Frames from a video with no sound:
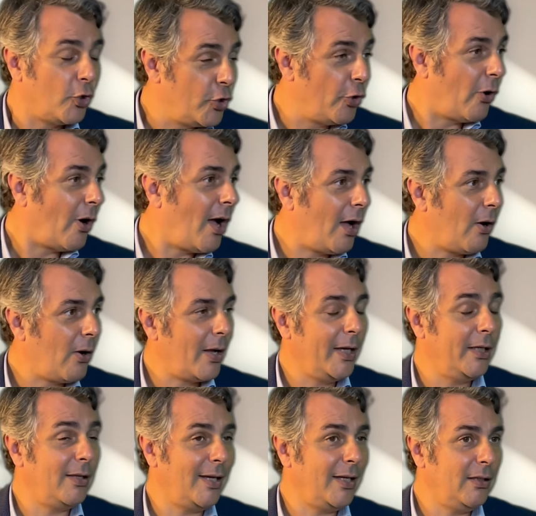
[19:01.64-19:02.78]
know-how,
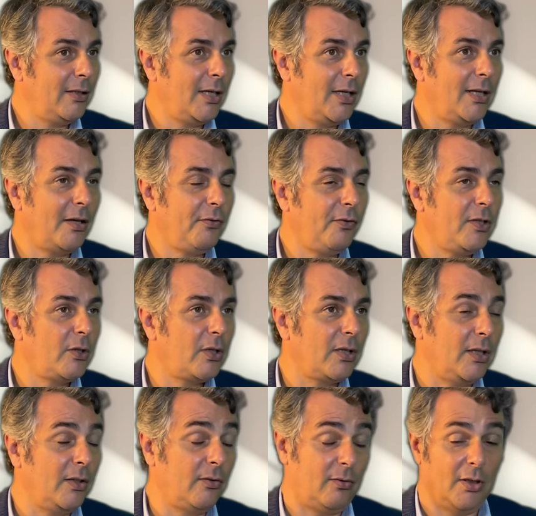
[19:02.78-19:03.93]
and I think
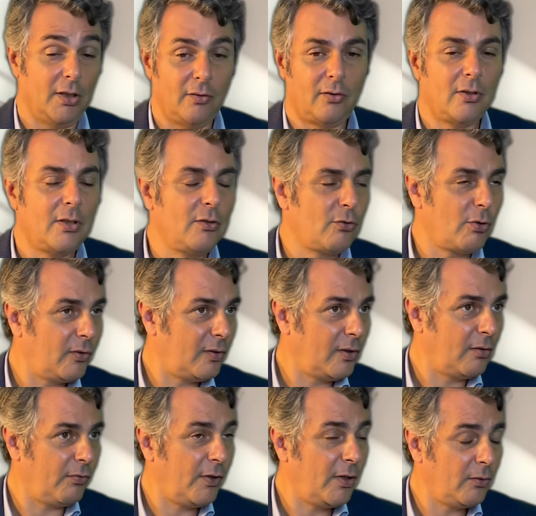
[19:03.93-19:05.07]
it's an interesting
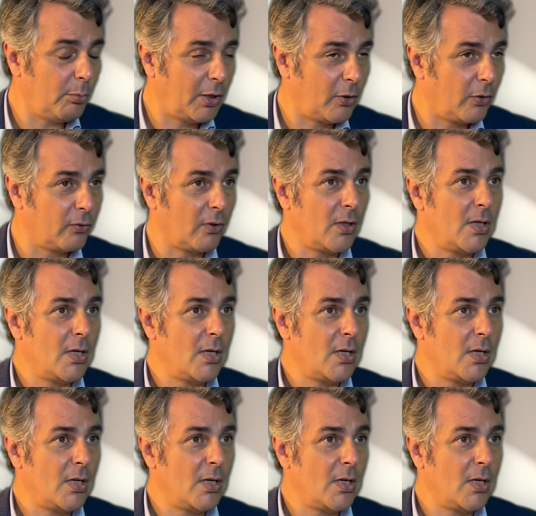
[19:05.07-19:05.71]
thing because